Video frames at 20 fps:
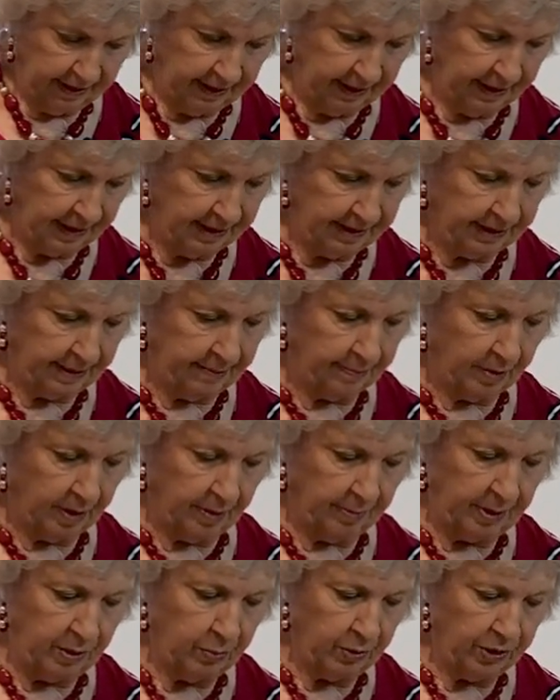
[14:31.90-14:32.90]
And I said,
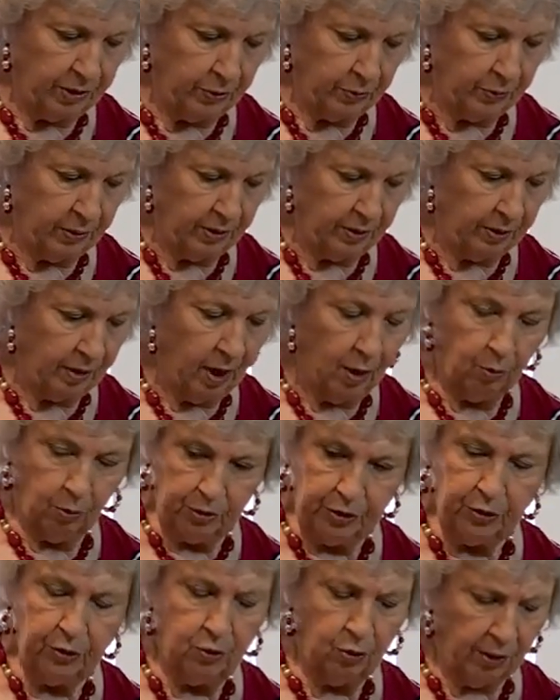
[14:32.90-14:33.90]
Mommy, what do you want?
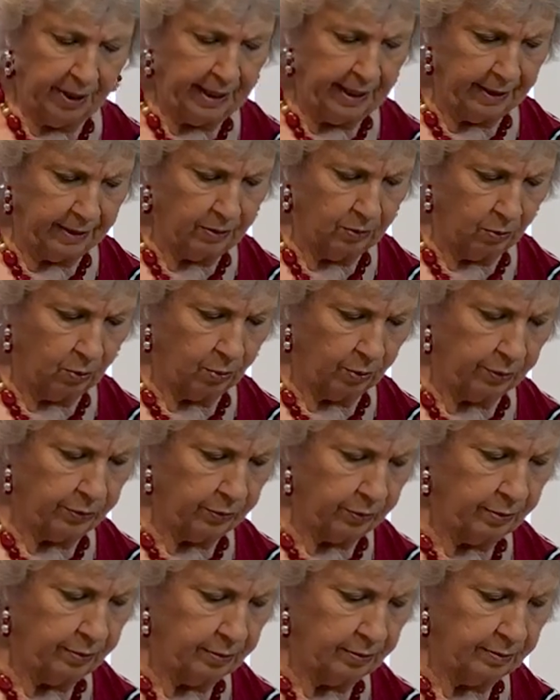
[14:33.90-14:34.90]
Well, you go ahead and
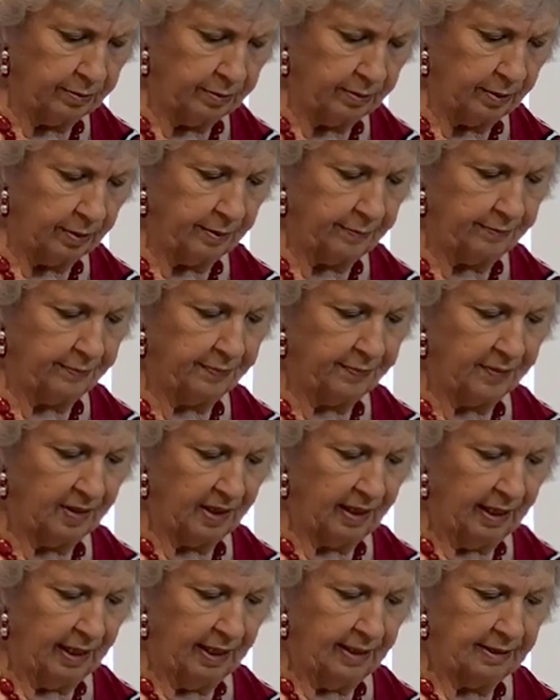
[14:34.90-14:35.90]
order.
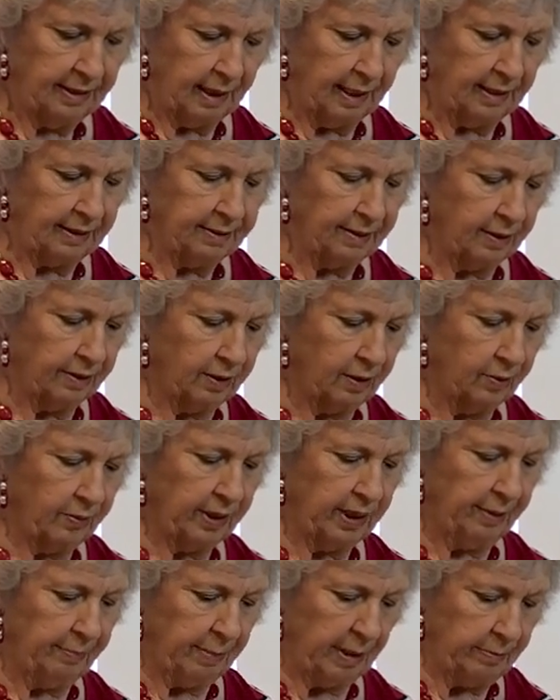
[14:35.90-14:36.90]
I thought,
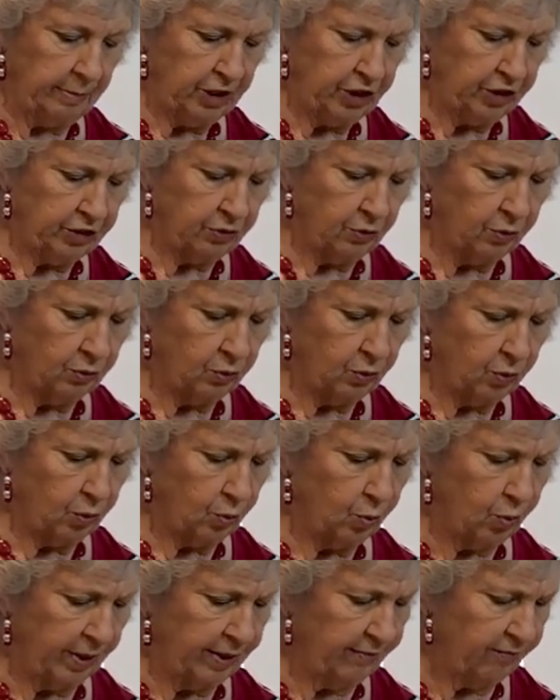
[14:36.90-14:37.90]
okay, maybe she's going to order
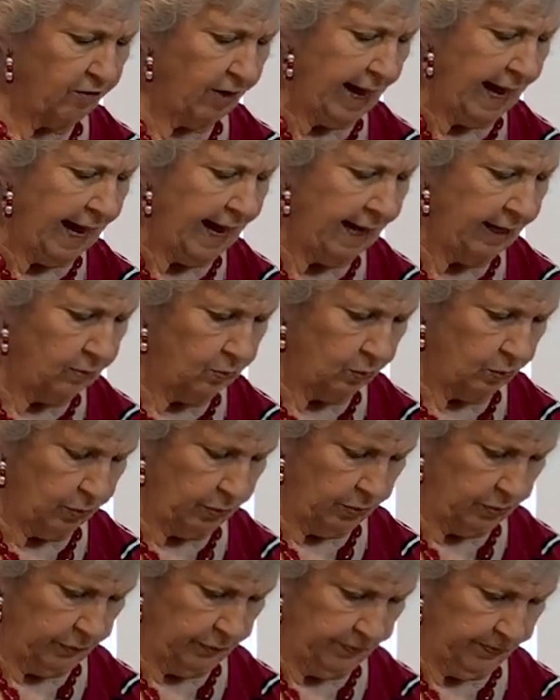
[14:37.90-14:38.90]
whatever I
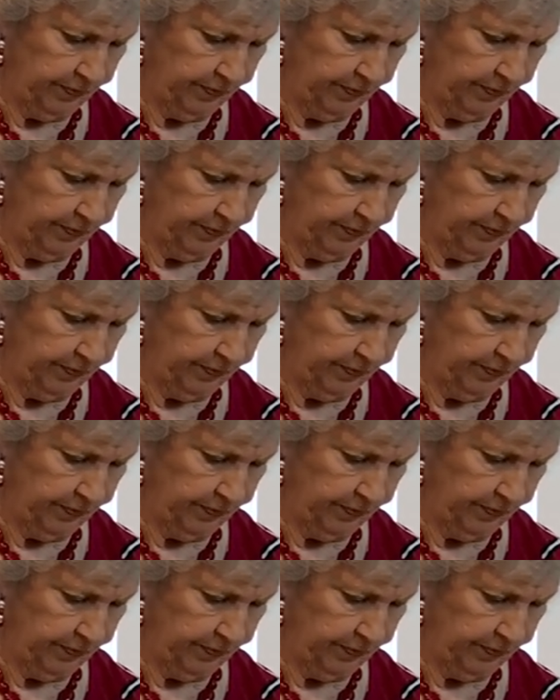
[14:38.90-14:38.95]
order.